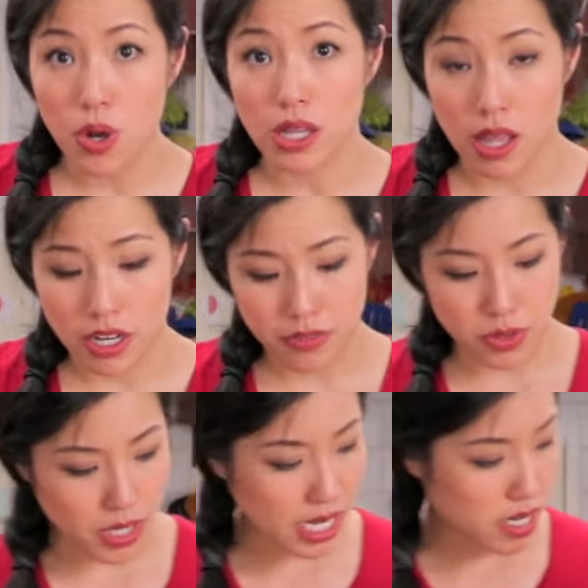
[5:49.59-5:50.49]
a lot of
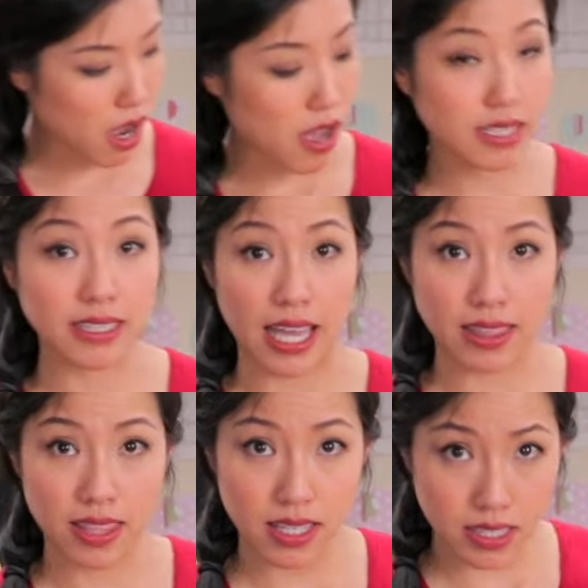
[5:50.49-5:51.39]
you cannot
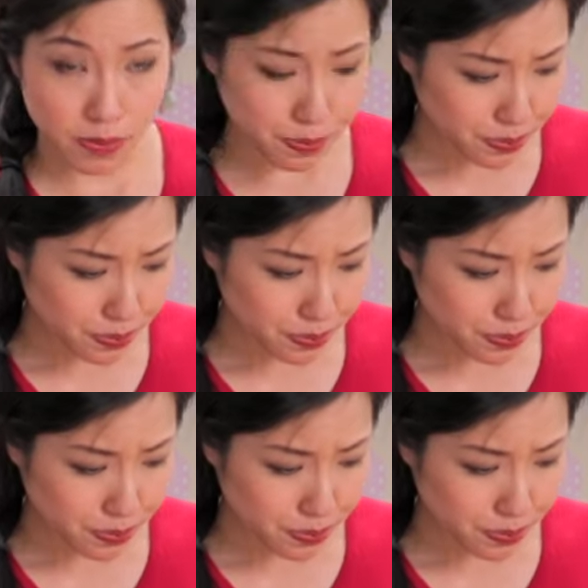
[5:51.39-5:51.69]
get this.